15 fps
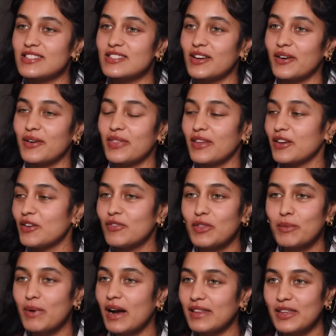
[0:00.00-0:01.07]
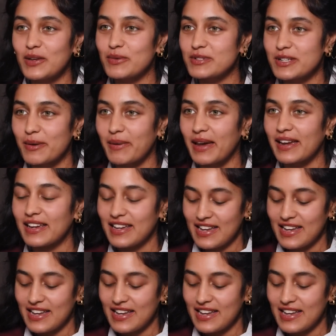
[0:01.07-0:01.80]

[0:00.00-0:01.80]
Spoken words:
So thank you for the work that you're doing,